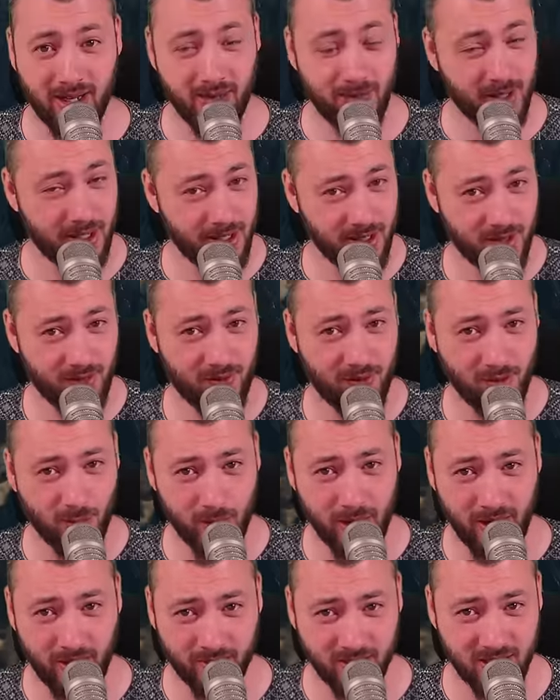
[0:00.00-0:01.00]
because of the
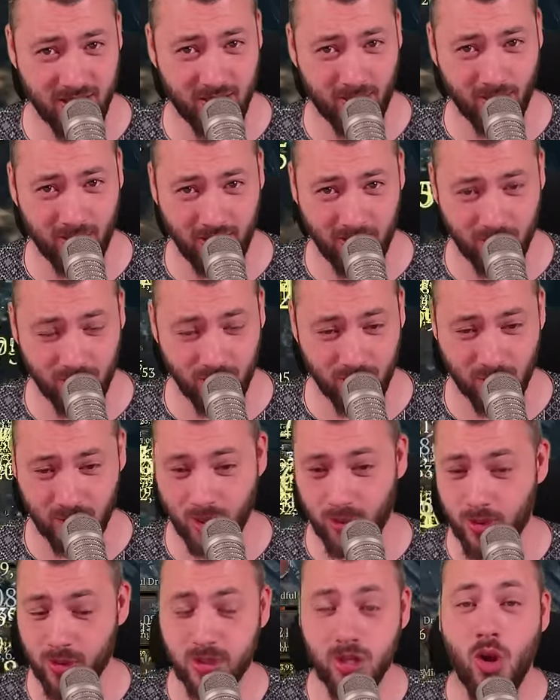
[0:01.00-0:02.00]
Ring of Sacrilegious
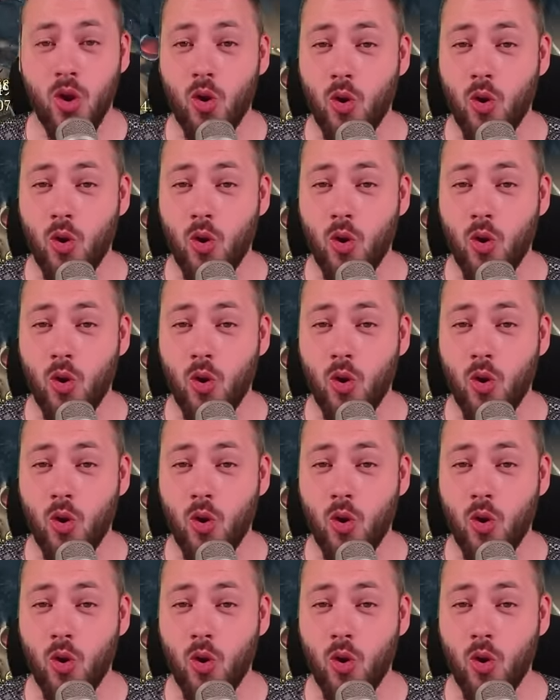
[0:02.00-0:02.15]
Souls,